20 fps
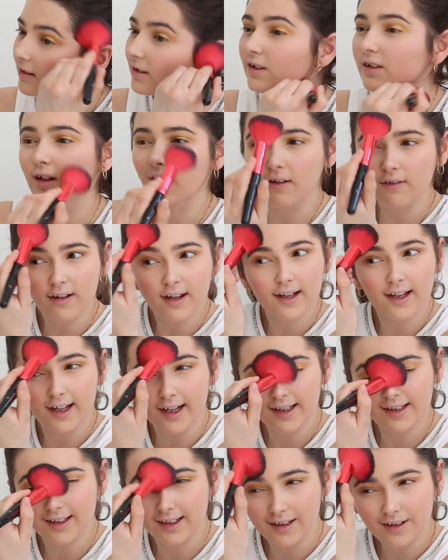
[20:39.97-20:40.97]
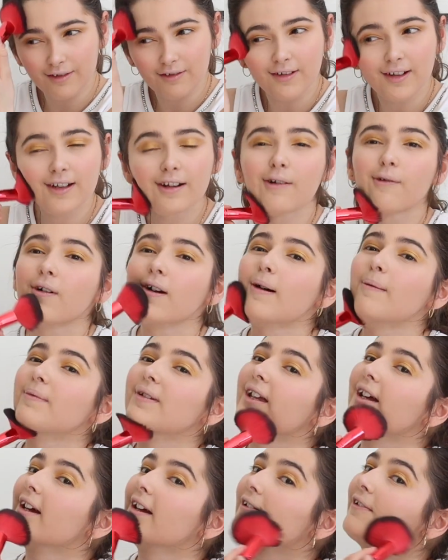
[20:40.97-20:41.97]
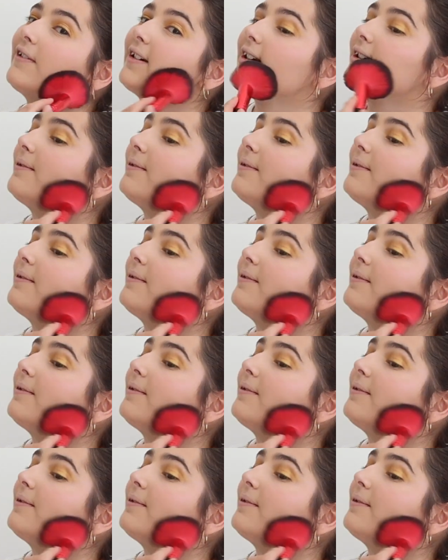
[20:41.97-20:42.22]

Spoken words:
and stuff, I guess. I don't really know what I'm saying over